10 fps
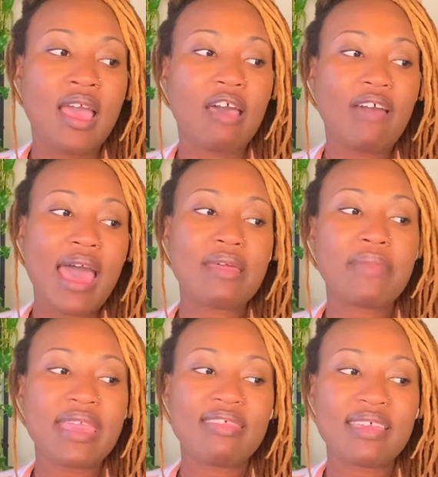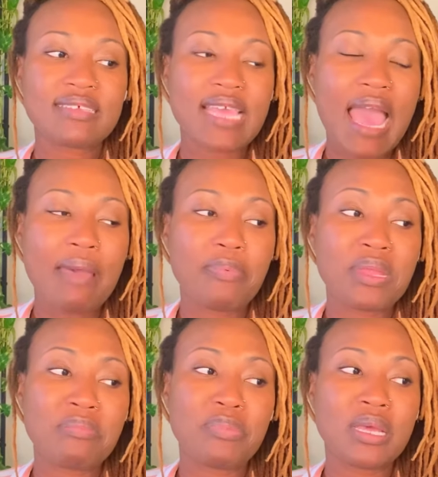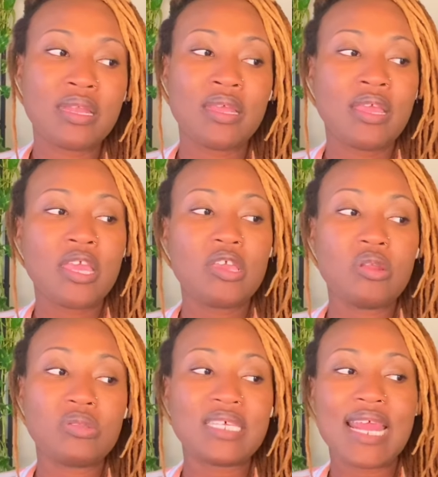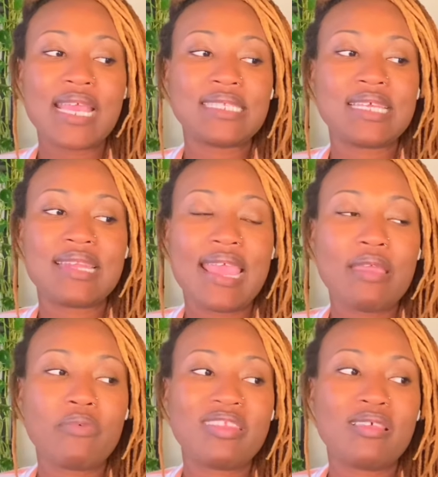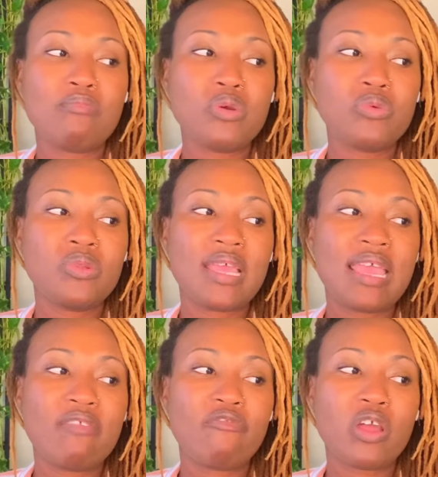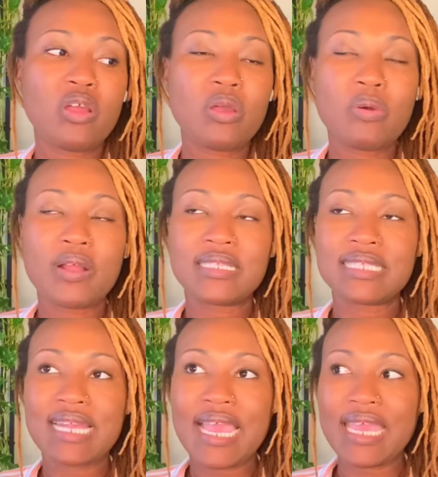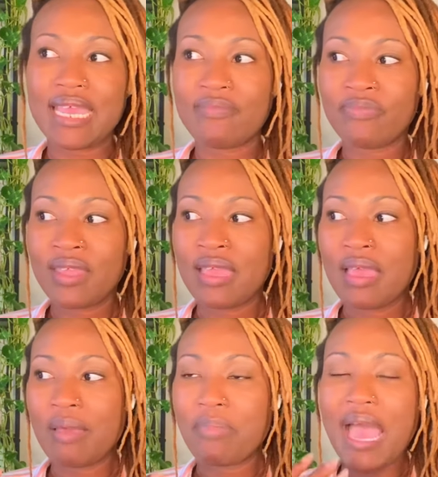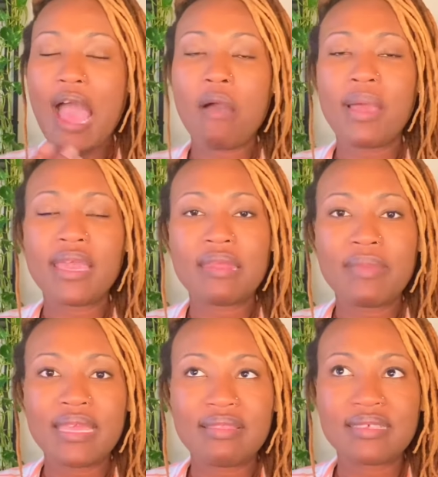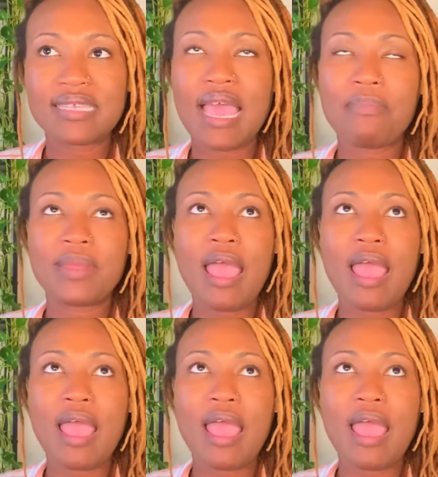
of how to make things happen. But, you know, today is the day with the moon and Virgo where it's like, but how am I gonna make this happen?